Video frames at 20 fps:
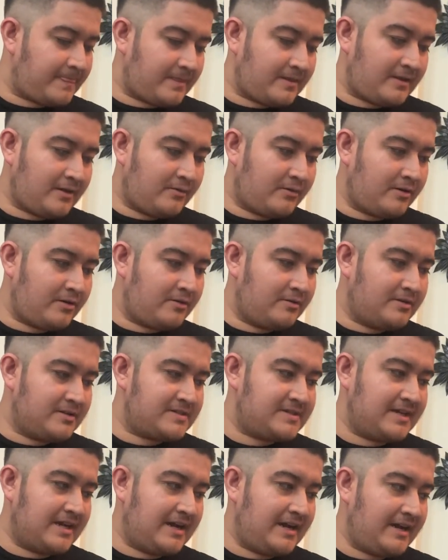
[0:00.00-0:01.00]
Y'all wanna go
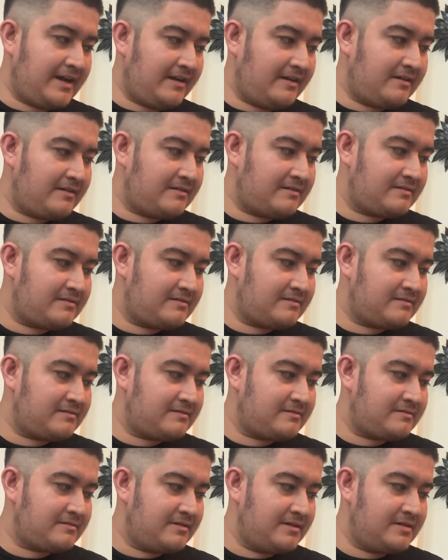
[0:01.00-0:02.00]
outside?
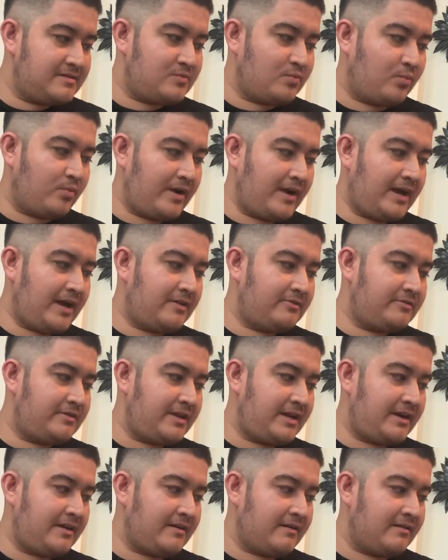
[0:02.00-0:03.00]
It's wet out
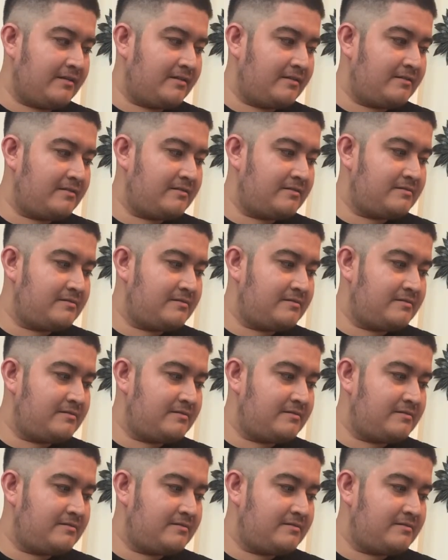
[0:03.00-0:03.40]
there.